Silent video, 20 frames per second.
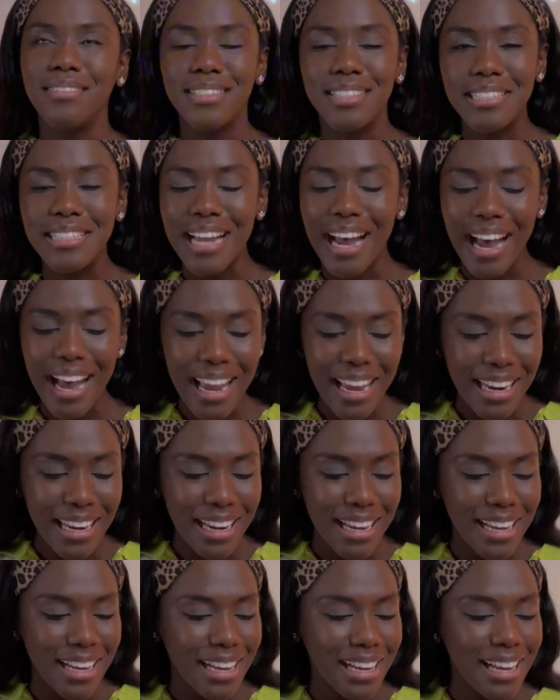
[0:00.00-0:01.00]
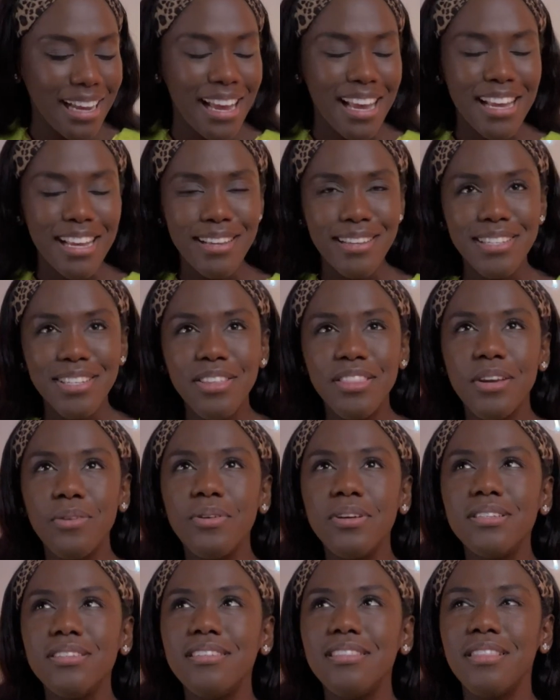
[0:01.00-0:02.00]
China. So
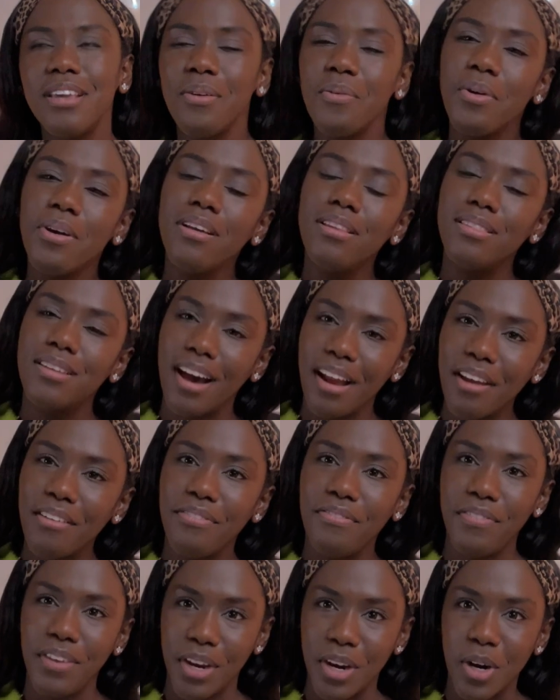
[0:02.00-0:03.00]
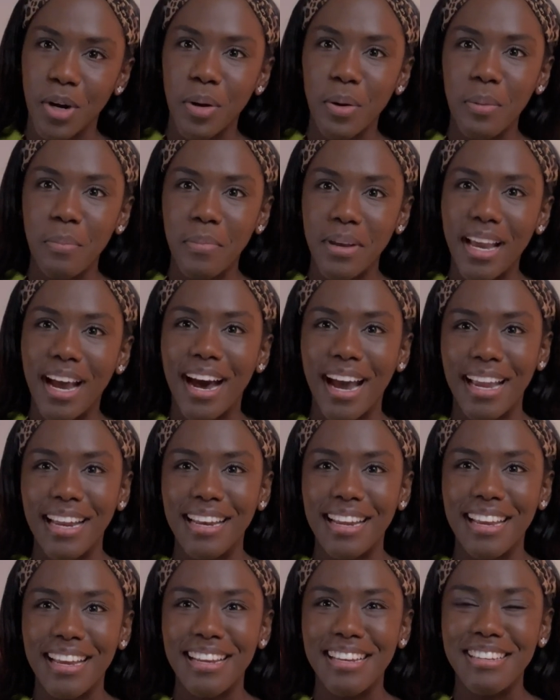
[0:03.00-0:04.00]
there were a lot of fear
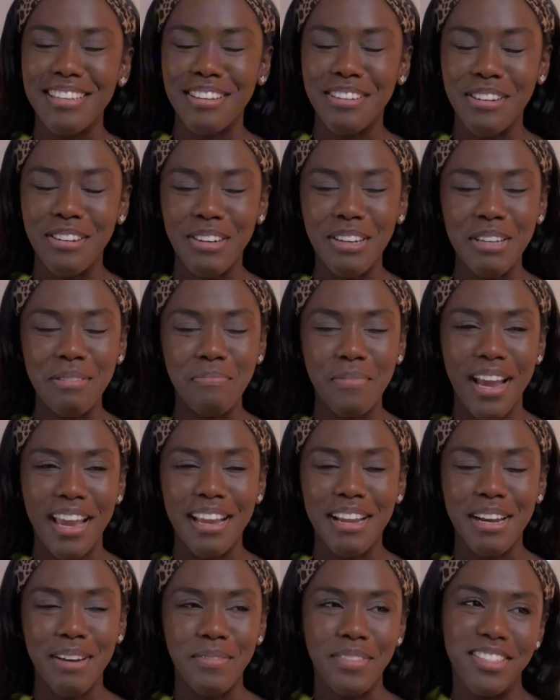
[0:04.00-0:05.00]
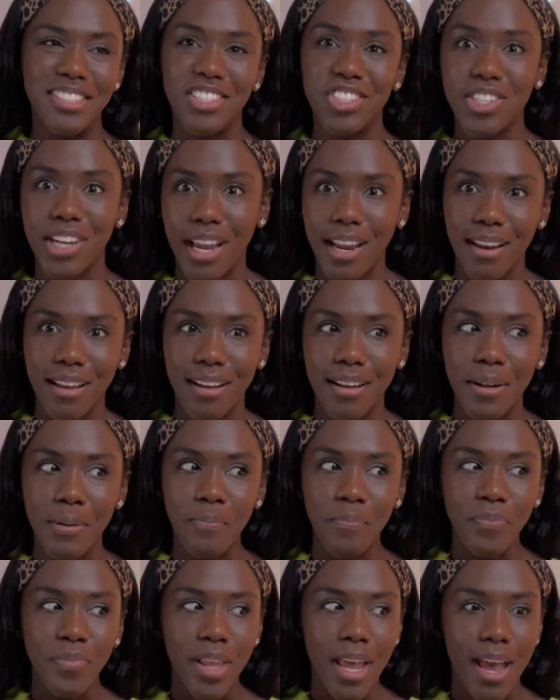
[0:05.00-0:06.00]
behind it, you know, in my coming to China.
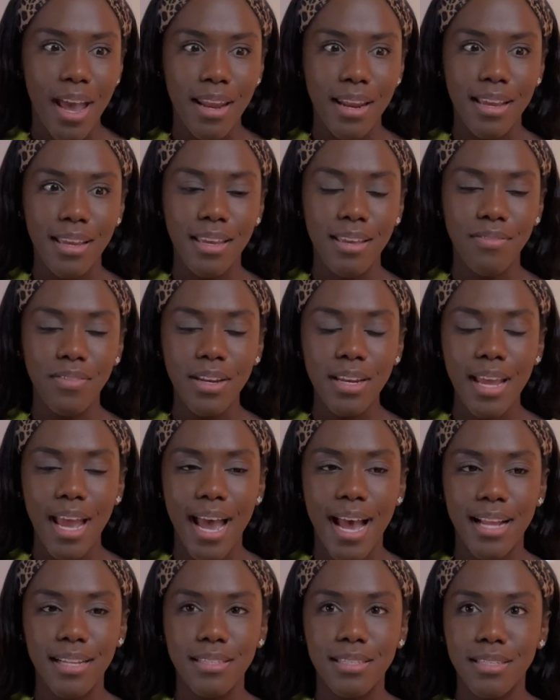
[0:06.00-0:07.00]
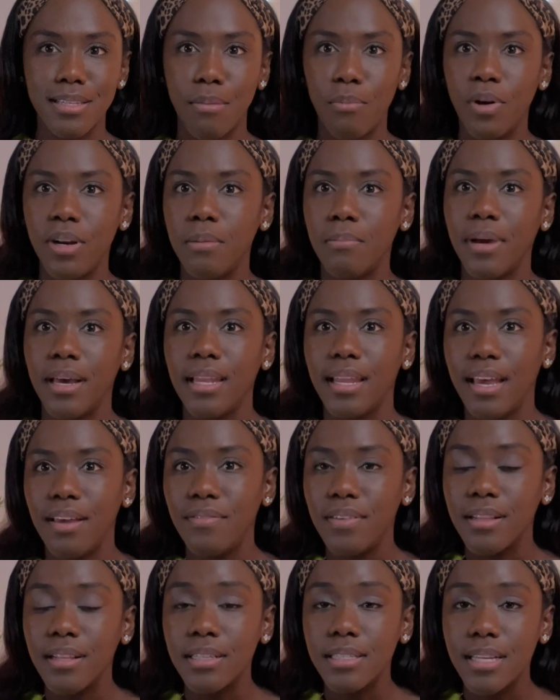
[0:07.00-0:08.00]
And I even had someone in my
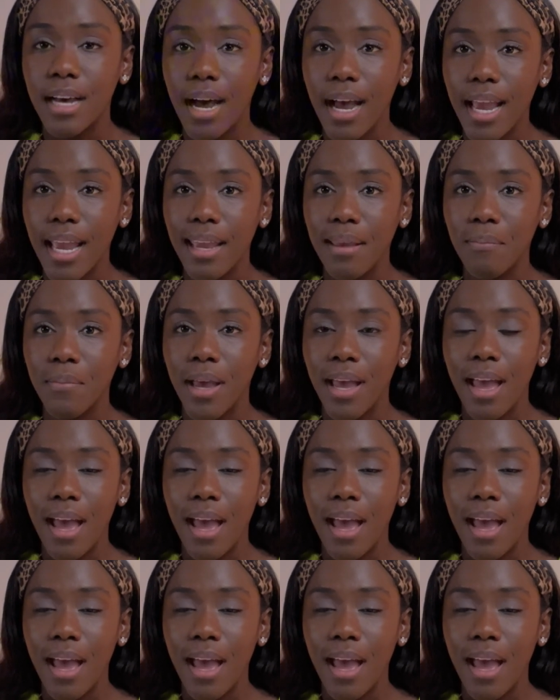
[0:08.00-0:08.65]
life at the time.